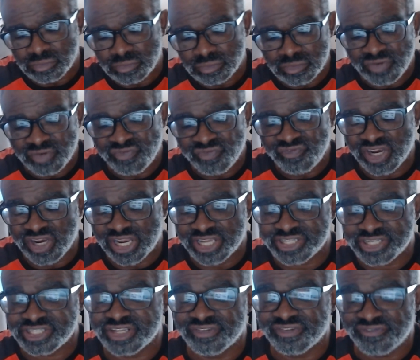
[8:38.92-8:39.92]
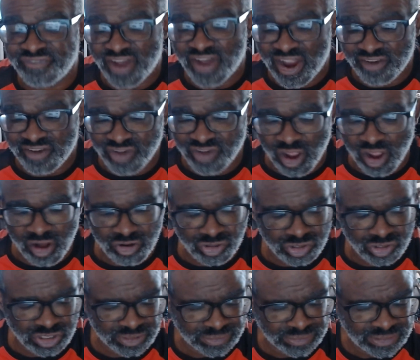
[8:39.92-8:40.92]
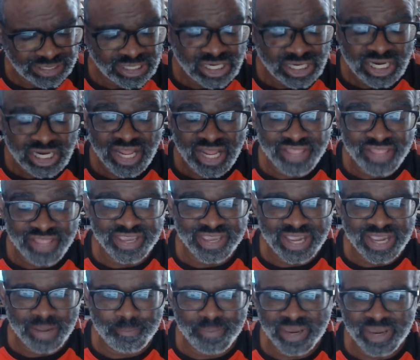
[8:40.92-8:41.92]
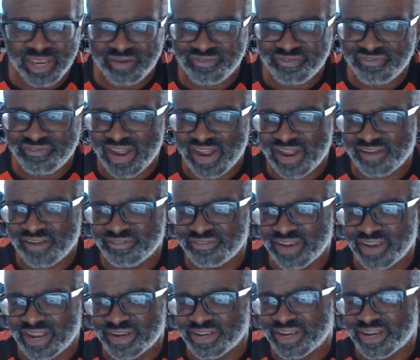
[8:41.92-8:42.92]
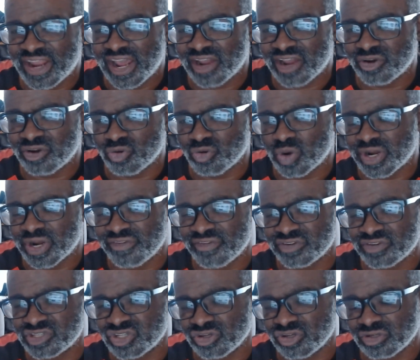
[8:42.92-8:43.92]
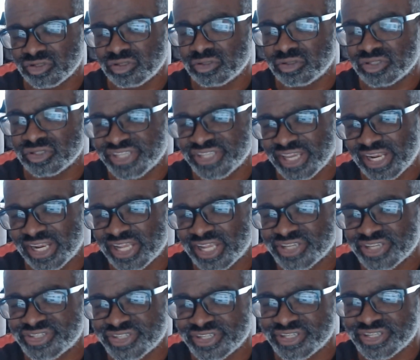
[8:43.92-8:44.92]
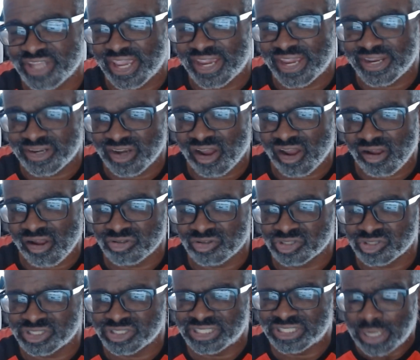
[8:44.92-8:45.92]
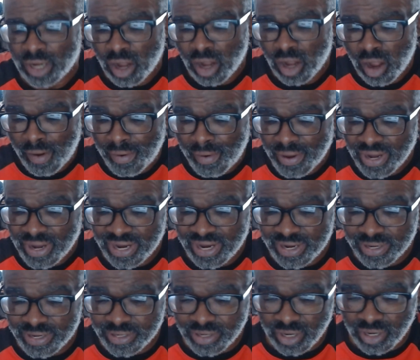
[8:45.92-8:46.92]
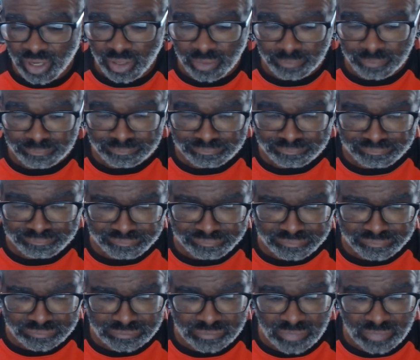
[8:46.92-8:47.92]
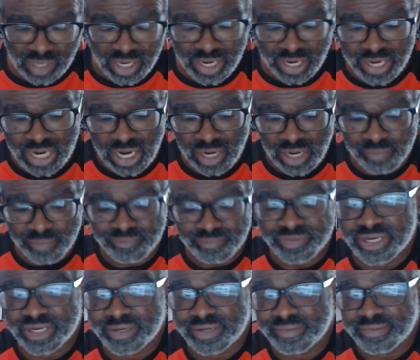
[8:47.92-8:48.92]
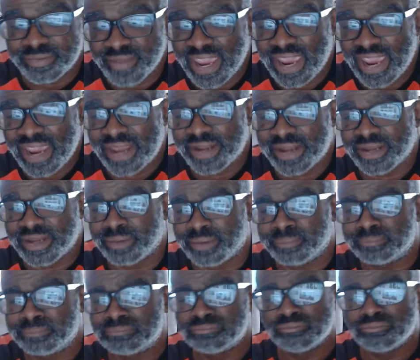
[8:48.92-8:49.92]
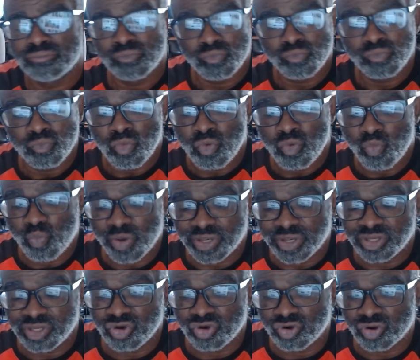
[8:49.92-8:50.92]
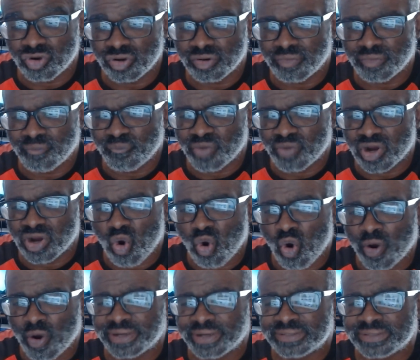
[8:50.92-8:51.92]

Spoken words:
for less than $5. I think I paid $5.99 or whatever, so you'll say less than $8. And it comes in handy when you're recording.